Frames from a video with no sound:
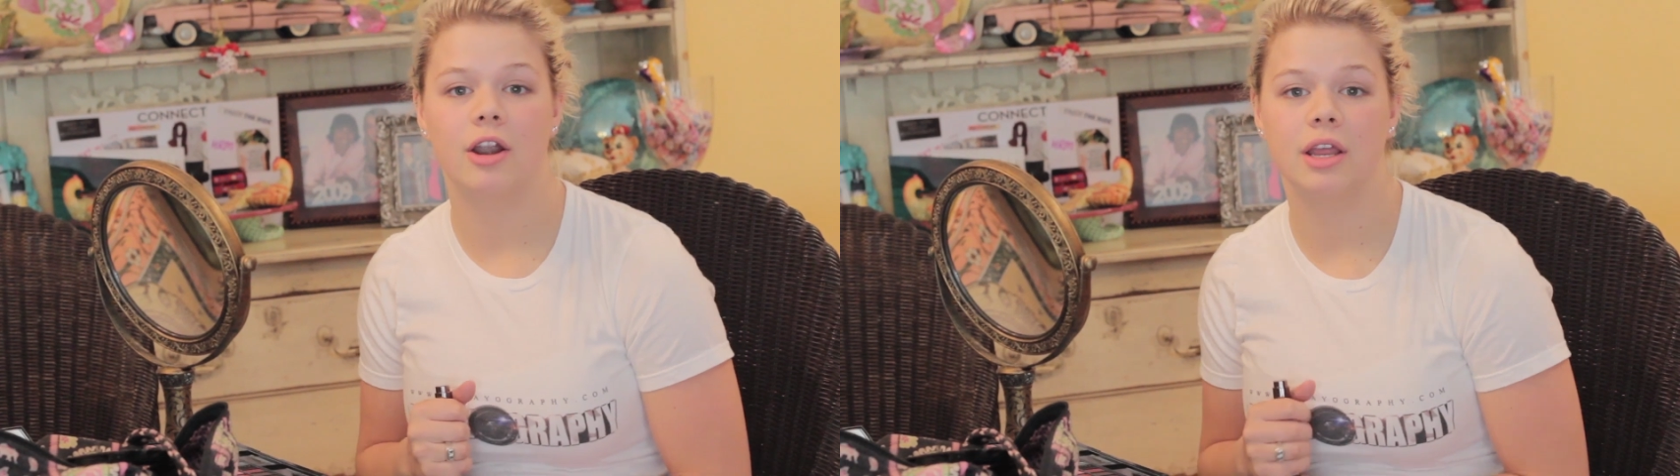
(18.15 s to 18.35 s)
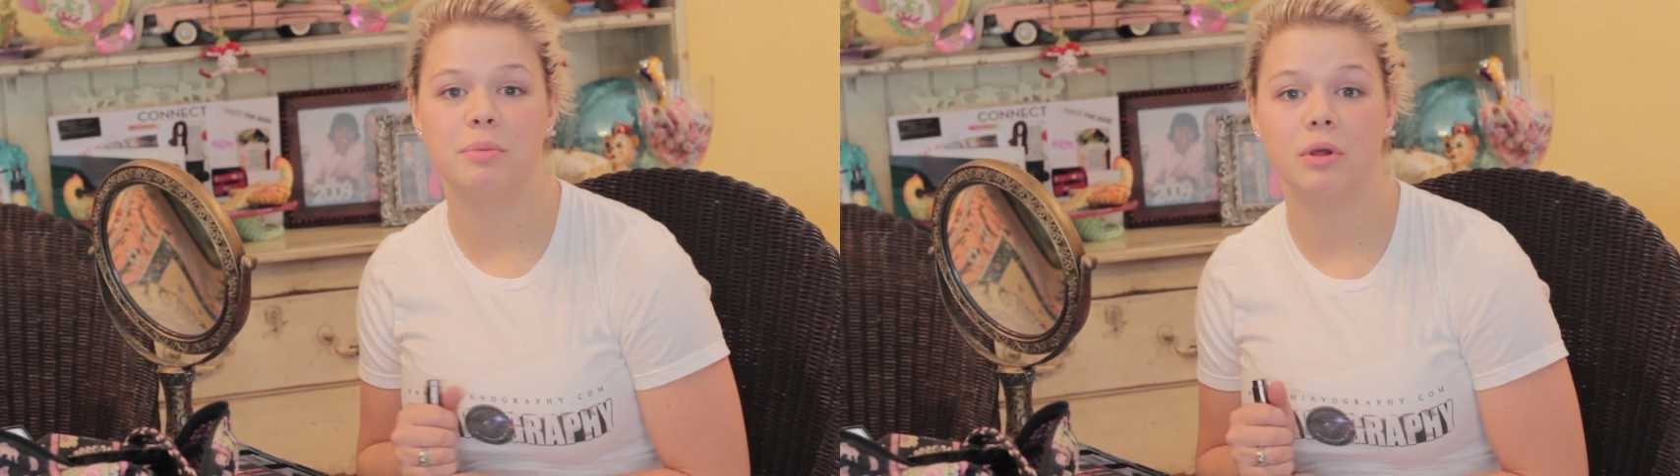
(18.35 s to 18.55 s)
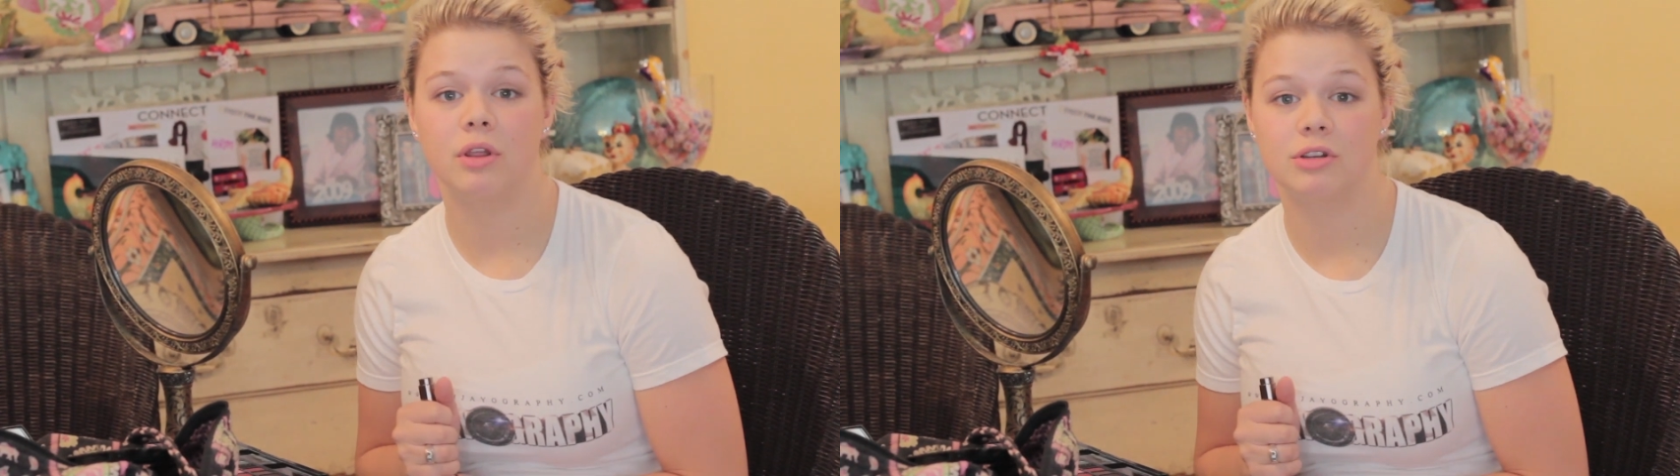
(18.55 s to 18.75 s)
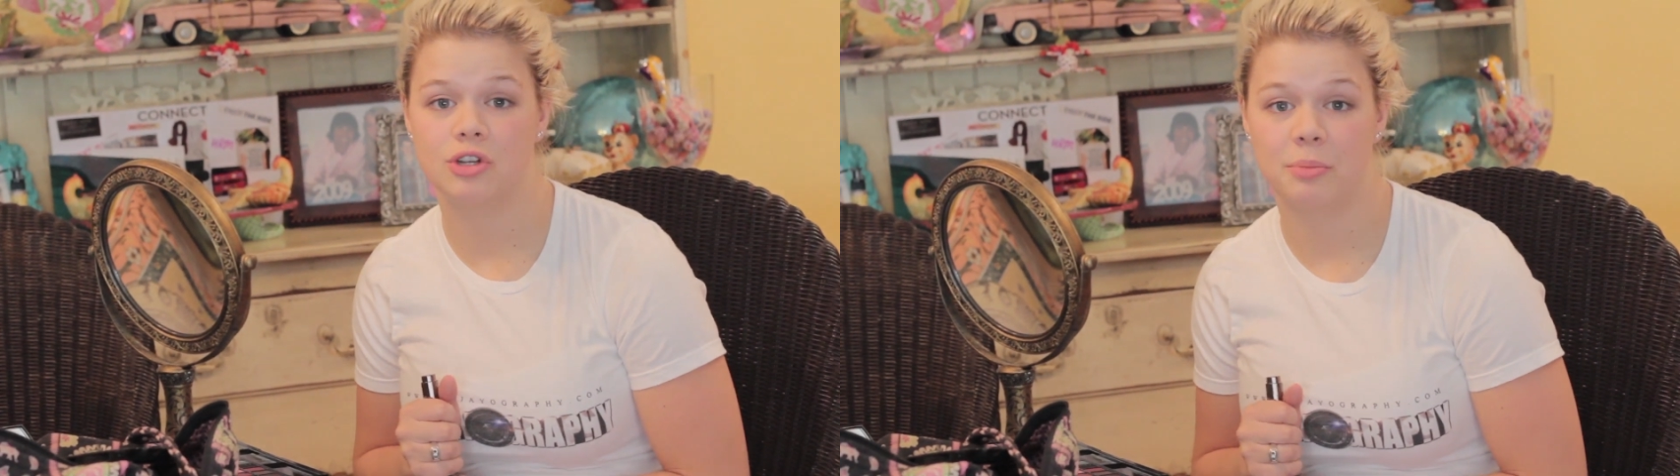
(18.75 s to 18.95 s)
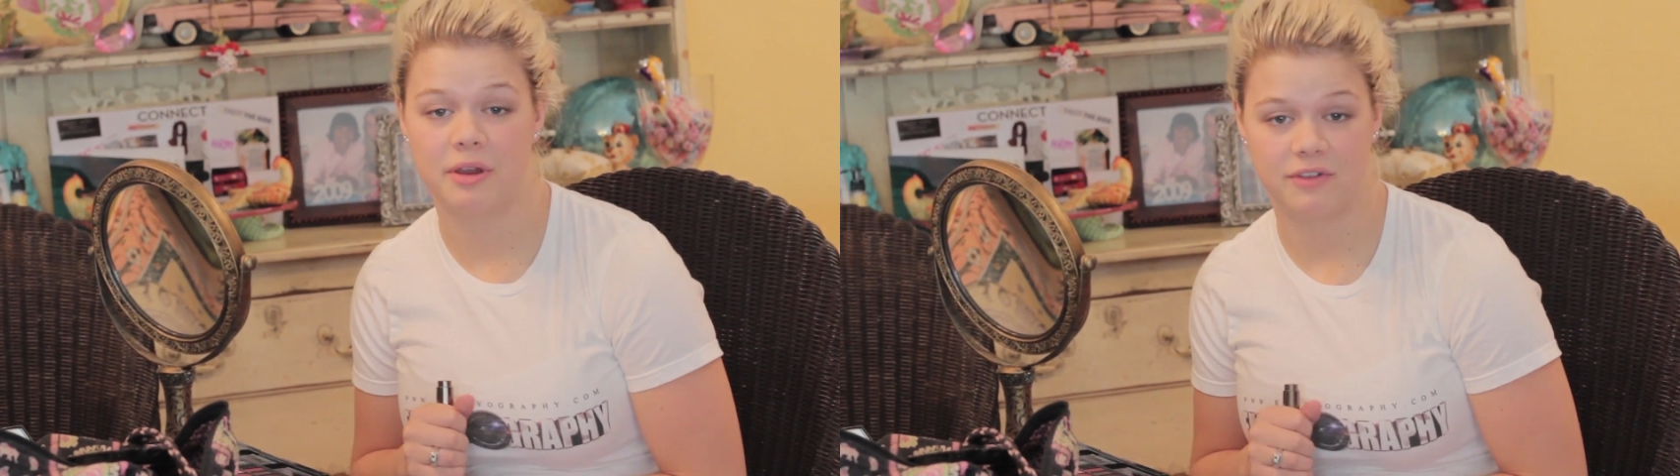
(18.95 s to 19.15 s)
already put
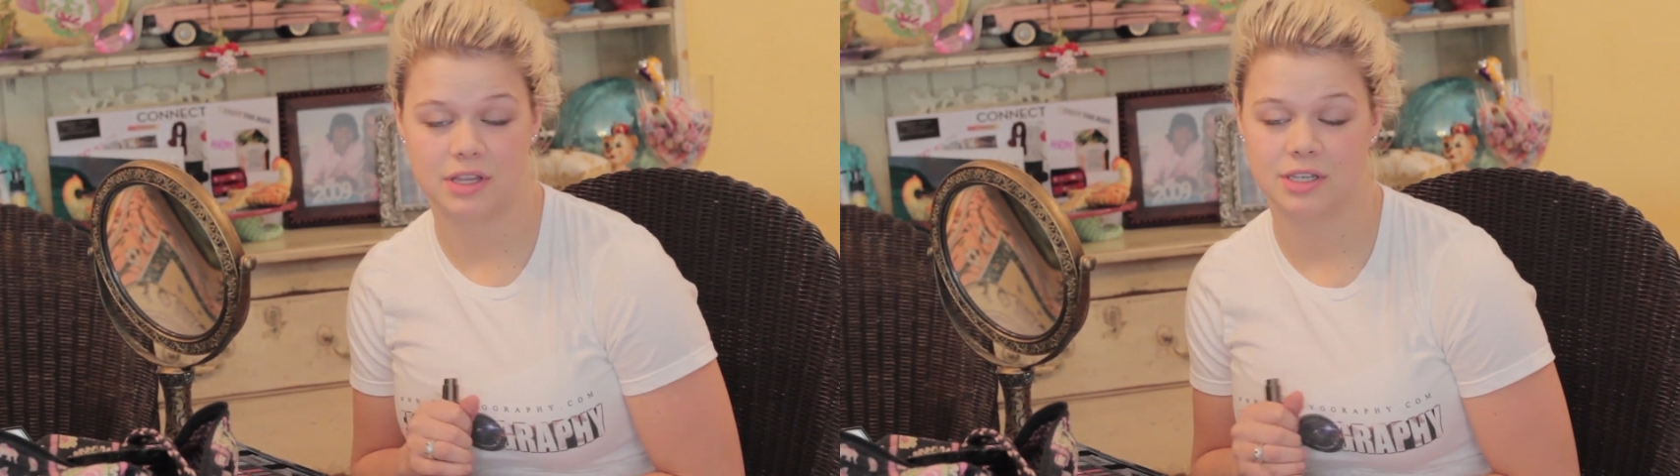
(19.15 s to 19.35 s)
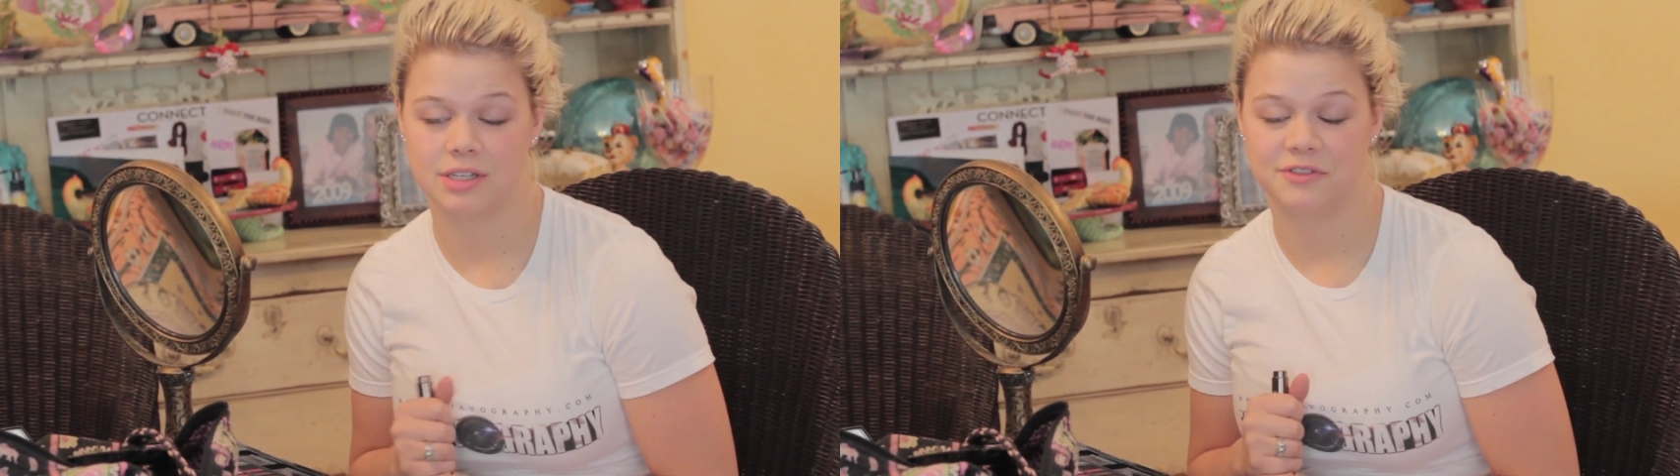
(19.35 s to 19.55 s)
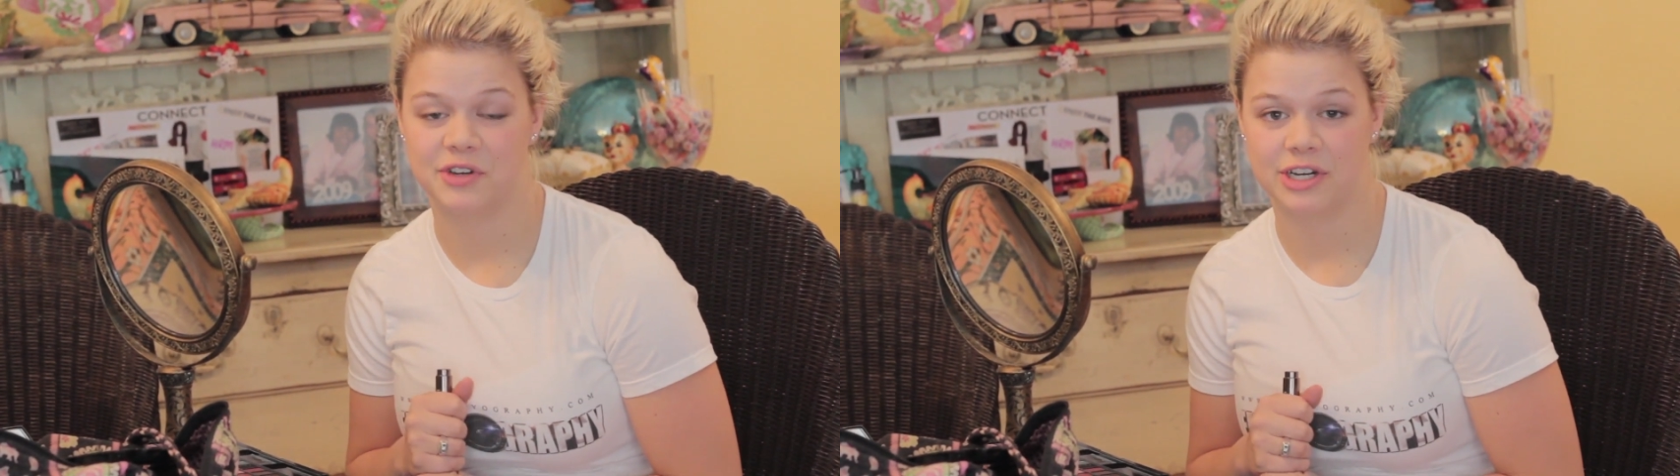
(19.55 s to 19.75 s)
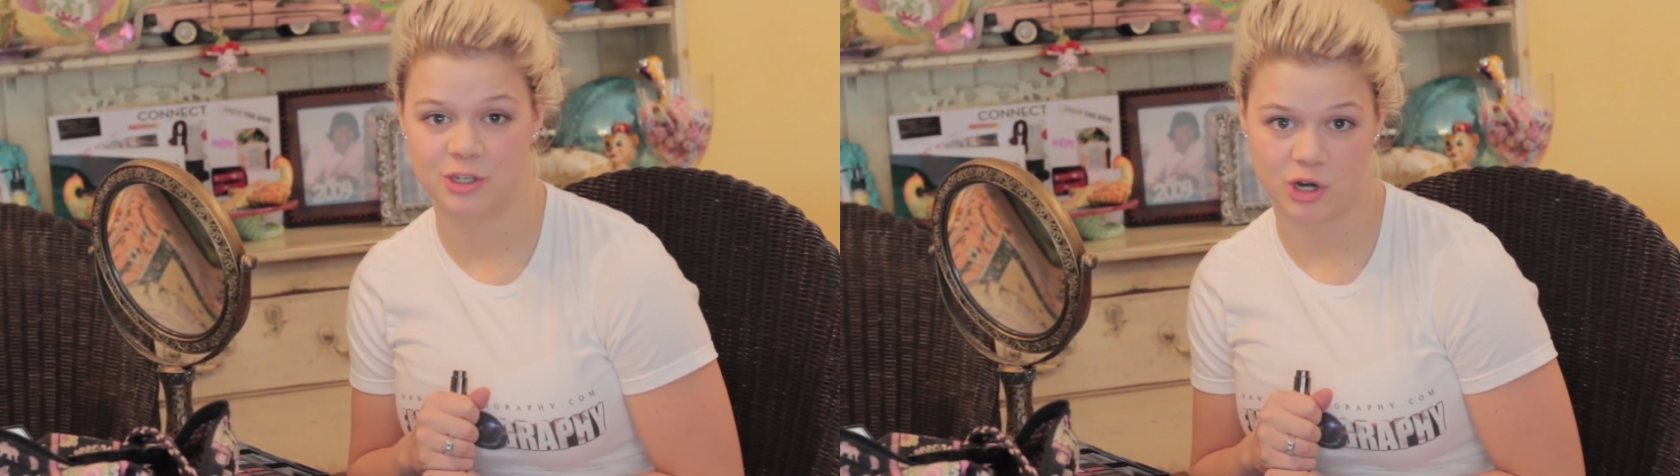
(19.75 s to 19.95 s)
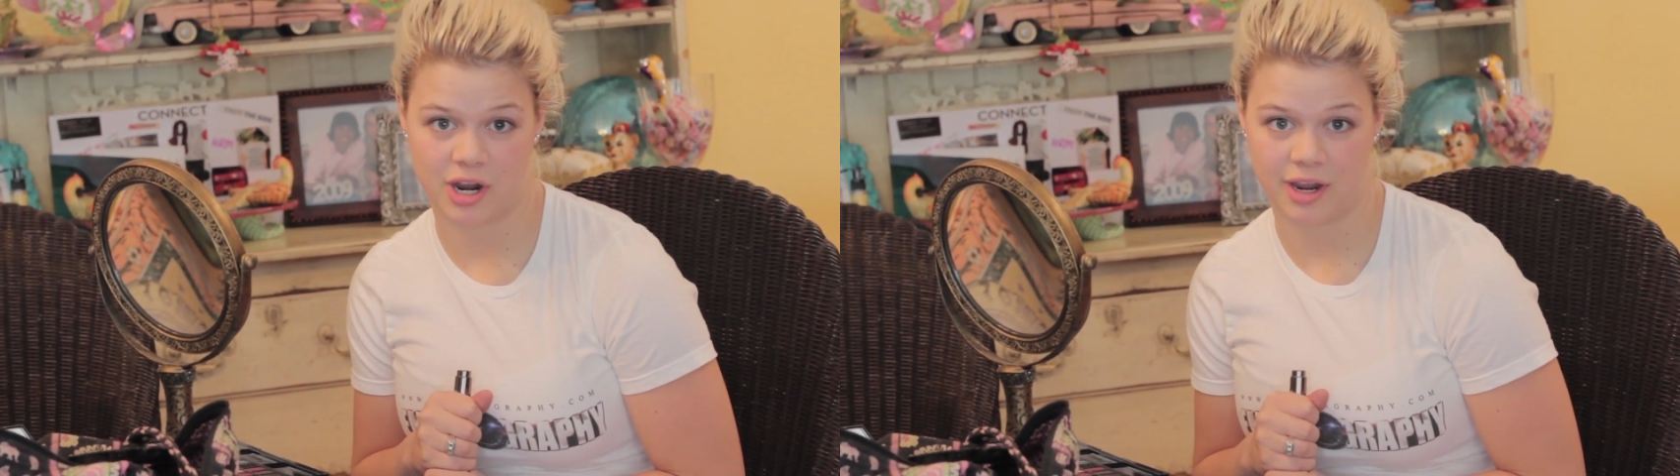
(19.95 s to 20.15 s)
lotion on my face because it's very
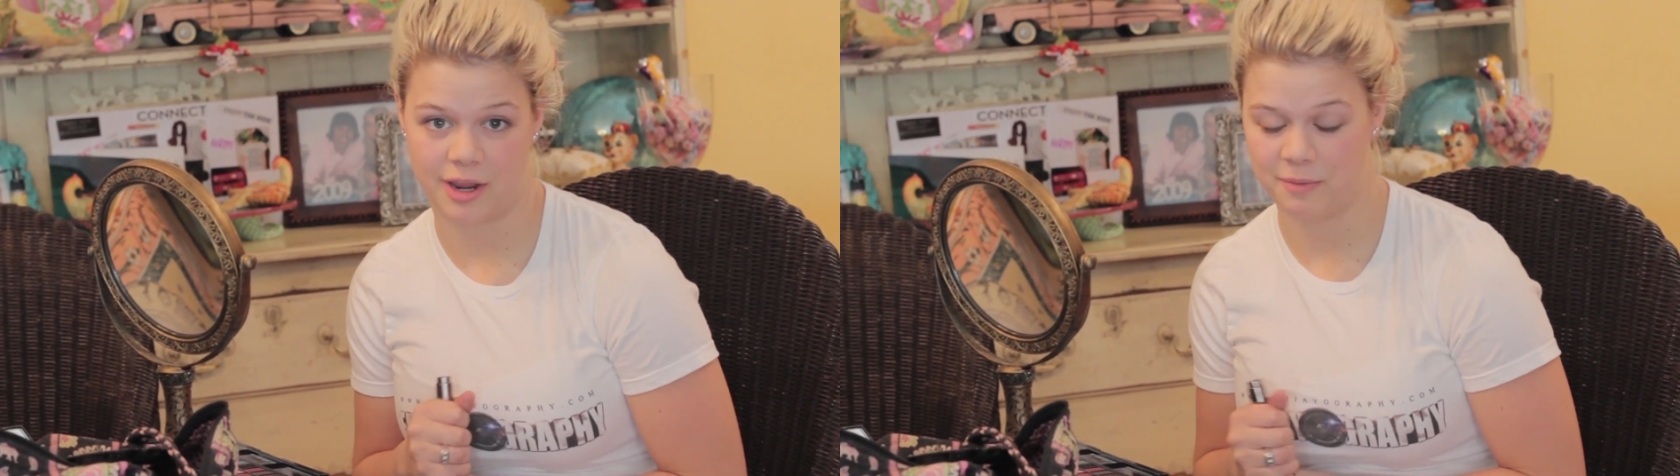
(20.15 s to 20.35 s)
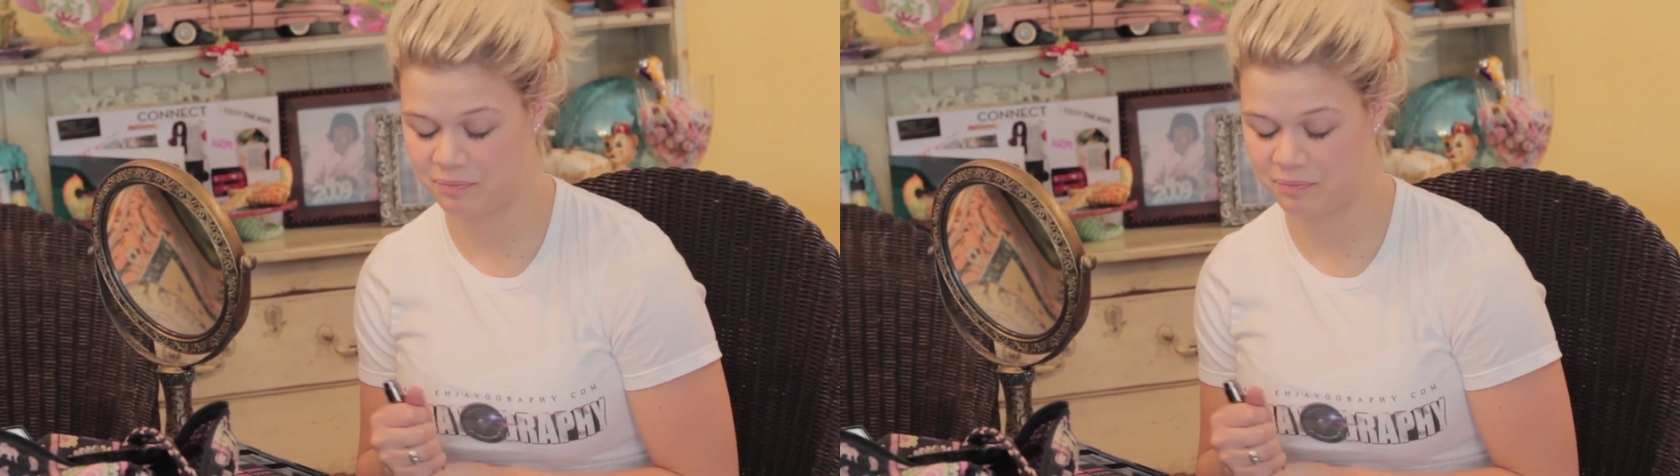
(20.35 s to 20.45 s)
dry.